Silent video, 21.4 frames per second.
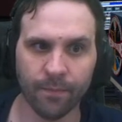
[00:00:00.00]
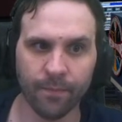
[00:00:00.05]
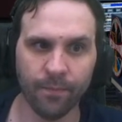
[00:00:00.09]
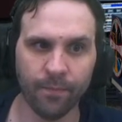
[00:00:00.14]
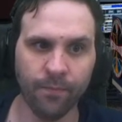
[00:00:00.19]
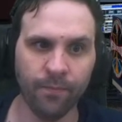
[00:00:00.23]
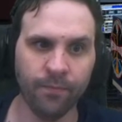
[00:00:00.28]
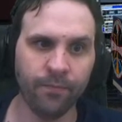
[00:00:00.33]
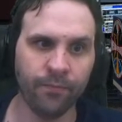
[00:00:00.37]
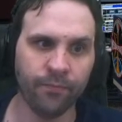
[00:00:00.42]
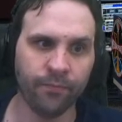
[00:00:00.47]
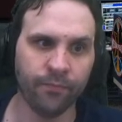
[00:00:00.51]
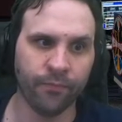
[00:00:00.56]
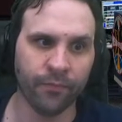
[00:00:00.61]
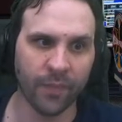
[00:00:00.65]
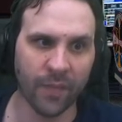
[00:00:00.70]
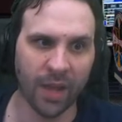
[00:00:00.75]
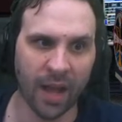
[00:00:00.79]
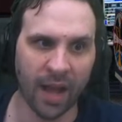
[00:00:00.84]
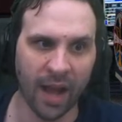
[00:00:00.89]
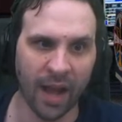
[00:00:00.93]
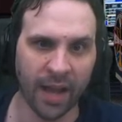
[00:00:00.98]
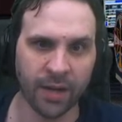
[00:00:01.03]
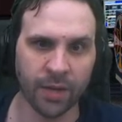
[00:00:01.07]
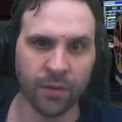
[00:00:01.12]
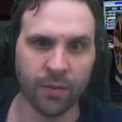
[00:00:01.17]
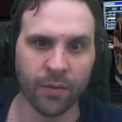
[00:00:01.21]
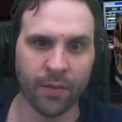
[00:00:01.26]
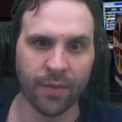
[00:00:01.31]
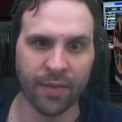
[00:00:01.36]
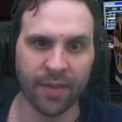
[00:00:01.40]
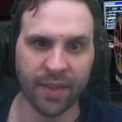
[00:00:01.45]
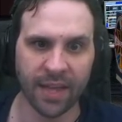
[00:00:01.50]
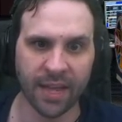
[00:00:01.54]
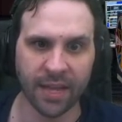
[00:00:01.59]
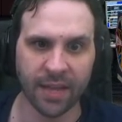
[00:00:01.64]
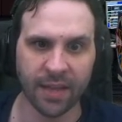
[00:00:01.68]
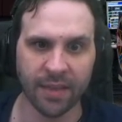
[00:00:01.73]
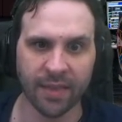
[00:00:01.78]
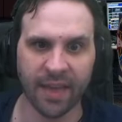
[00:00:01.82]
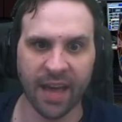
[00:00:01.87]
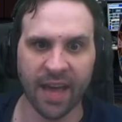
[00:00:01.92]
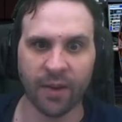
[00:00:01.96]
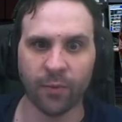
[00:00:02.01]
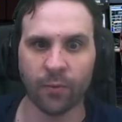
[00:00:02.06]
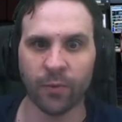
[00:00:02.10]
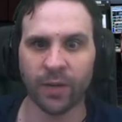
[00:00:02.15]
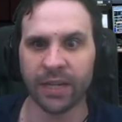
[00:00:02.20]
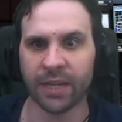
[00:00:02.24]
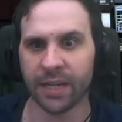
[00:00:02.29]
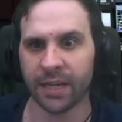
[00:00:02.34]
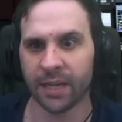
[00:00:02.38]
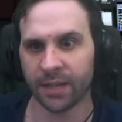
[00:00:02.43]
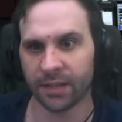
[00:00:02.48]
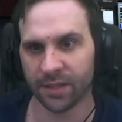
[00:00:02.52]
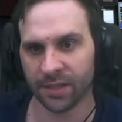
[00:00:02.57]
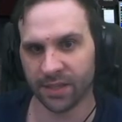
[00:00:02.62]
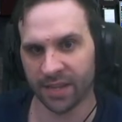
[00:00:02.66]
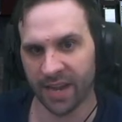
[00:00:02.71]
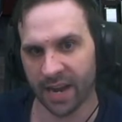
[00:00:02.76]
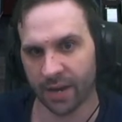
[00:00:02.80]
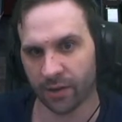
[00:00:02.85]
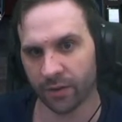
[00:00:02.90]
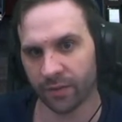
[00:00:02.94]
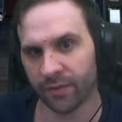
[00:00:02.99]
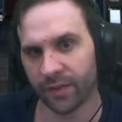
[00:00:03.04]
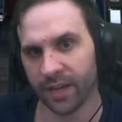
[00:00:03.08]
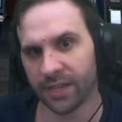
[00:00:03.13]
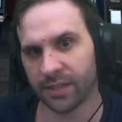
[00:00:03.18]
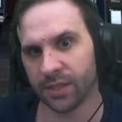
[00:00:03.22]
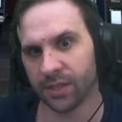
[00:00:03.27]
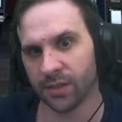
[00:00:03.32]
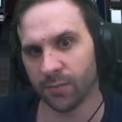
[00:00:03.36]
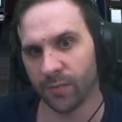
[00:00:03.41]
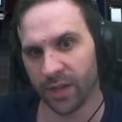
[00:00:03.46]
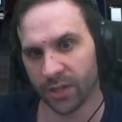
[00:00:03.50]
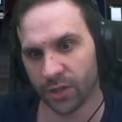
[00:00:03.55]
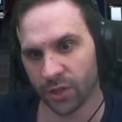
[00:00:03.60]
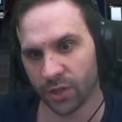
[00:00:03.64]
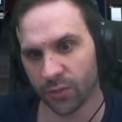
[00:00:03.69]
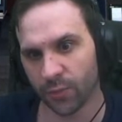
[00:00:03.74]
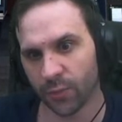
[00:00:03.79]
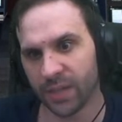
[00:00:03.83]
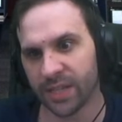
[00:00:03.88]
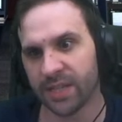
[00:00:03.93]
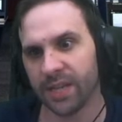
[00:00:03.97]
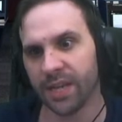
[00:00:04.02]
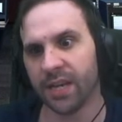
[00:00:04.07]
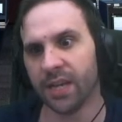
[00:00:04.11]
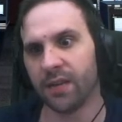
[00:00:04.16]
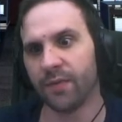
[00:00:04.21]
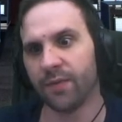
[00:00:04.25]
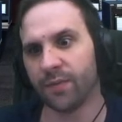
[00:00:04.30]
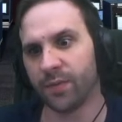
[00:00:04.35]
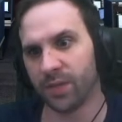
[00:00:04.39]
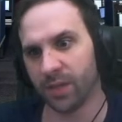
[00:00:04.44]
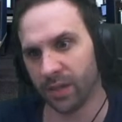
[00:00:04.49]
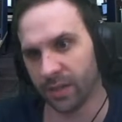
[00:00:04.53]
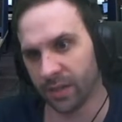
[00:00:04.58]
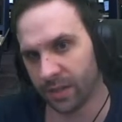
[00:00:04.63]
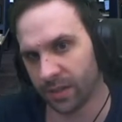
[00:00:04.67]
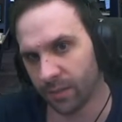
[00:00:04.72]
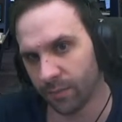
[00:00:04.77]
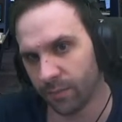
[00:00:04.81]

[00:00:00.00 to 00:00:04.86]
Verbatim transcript: I don't think that we needed to sacrifice as much as we did to